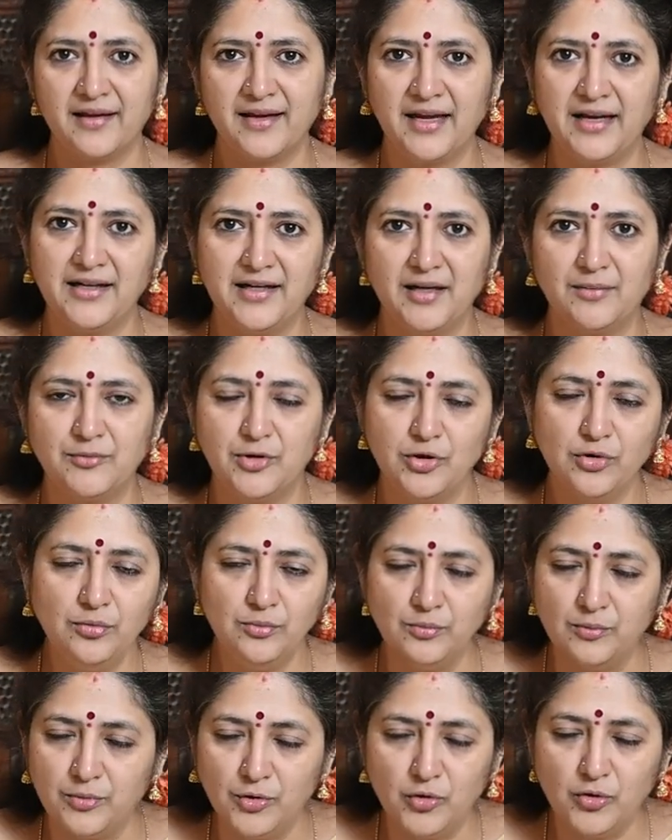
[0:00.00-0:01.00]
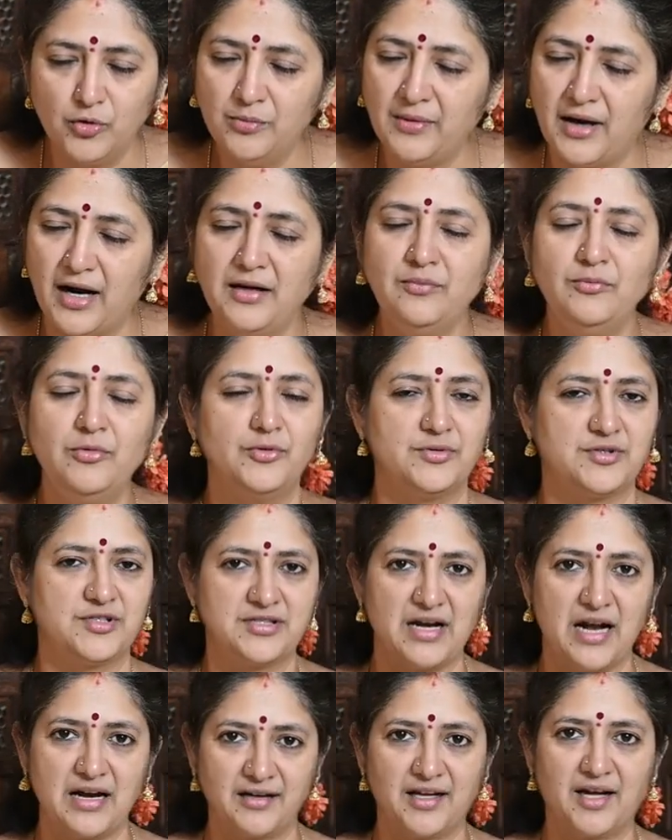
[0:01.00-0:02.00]
kingdom to bloom and
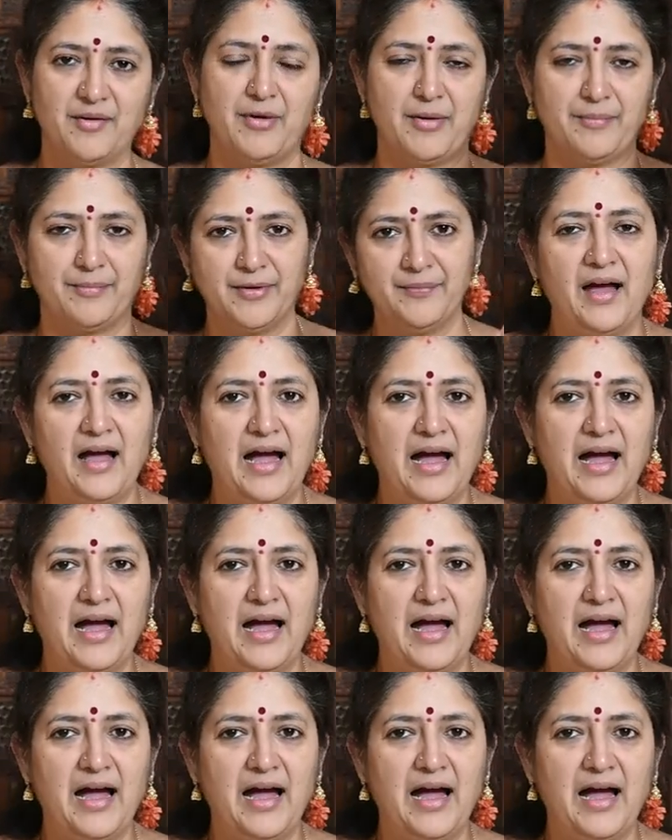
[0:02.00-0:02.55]
boost and come up.